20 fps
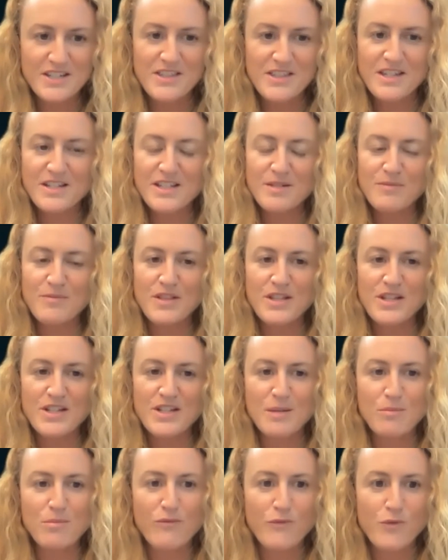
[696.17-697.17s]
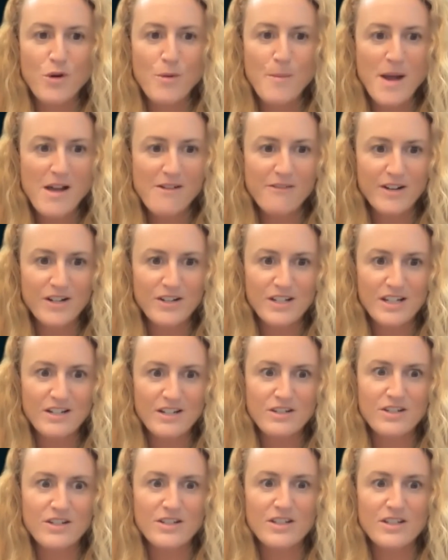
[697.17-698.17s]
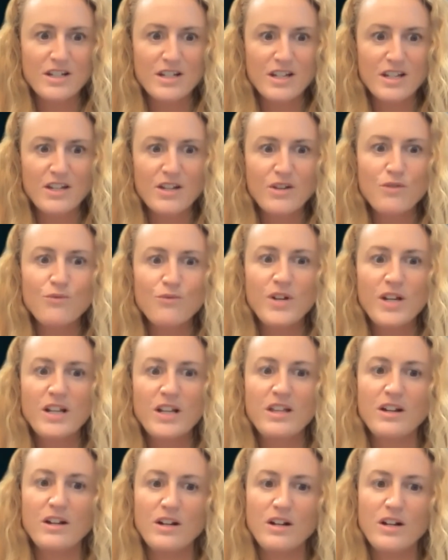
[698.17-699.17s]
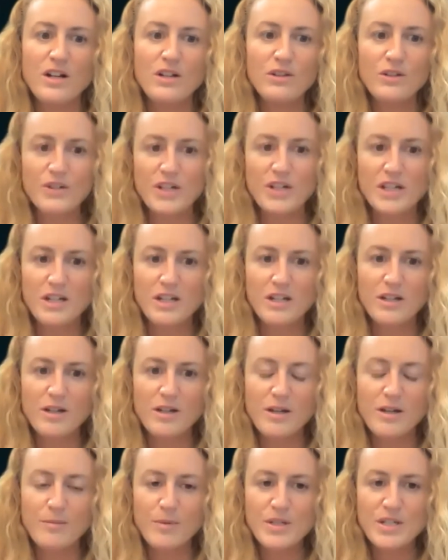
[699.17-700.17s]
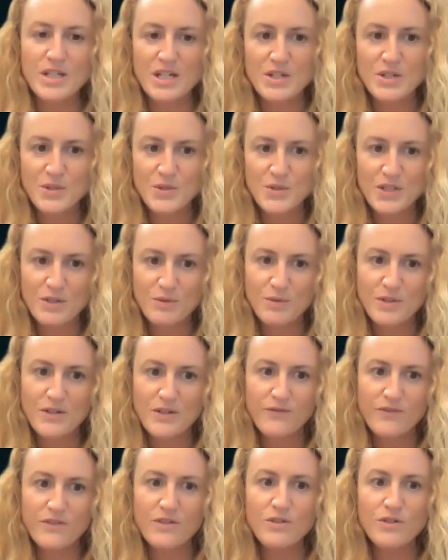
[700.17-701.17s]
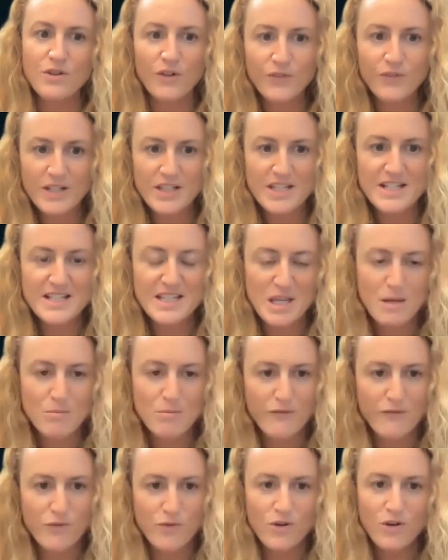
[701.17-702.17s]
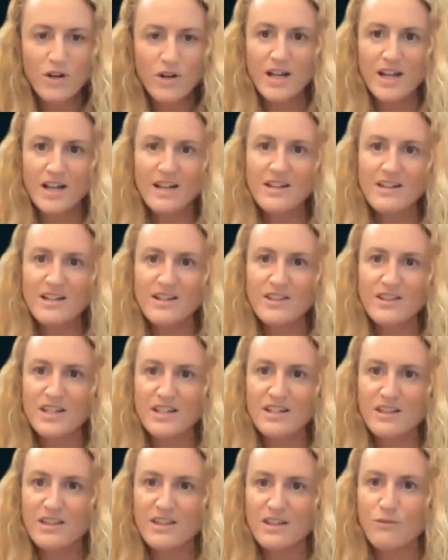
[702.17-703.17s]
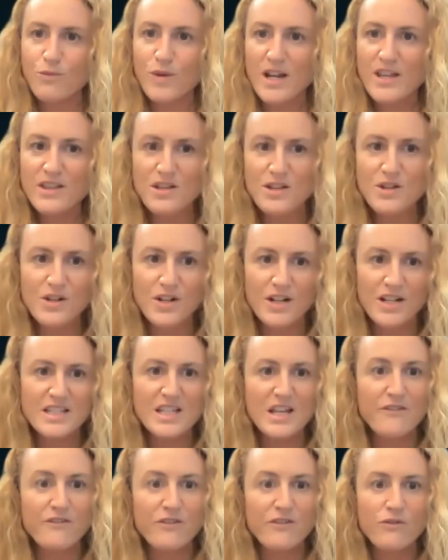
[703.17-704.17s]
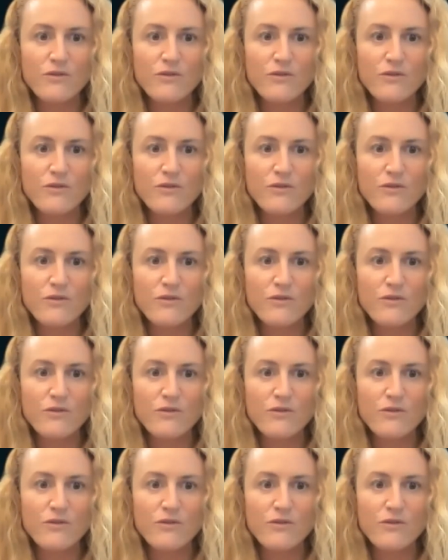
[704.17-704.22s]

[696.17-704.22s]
I think, something that you said before, Matt, around that, just like you really are unlocking a potential that we've not really seen before. And I think the way that you guys have